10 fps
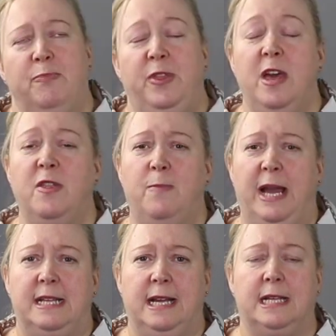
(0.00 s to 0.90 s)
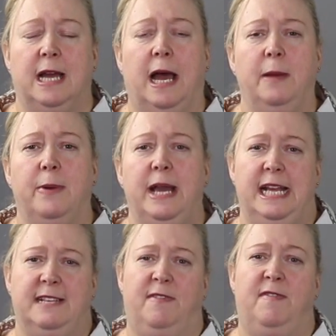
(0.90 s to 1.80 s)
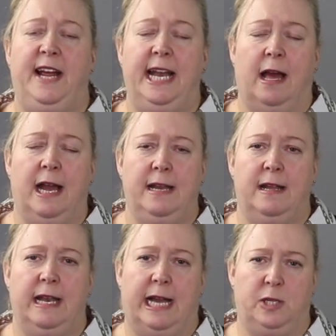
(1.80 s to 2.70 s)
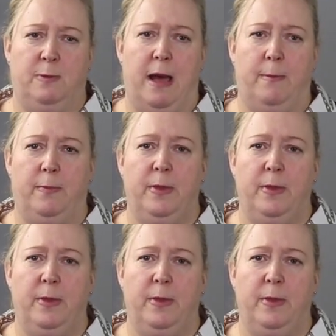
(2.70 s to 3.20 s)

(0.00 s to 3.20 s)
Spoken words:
The other basic type is a feline lash map,